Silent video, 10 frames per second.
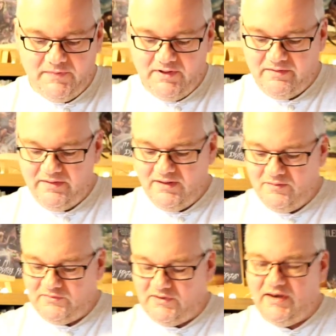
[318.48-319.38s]
I think
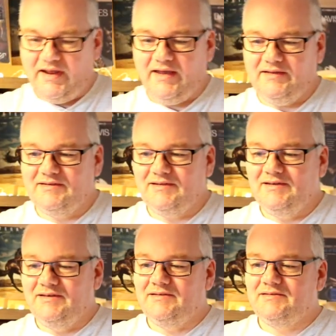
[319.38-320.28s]
it was the
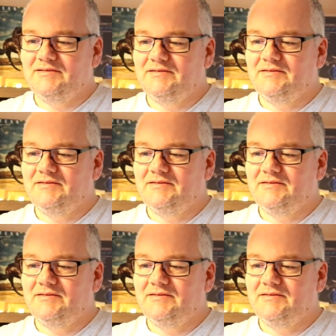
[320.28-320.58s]
90s.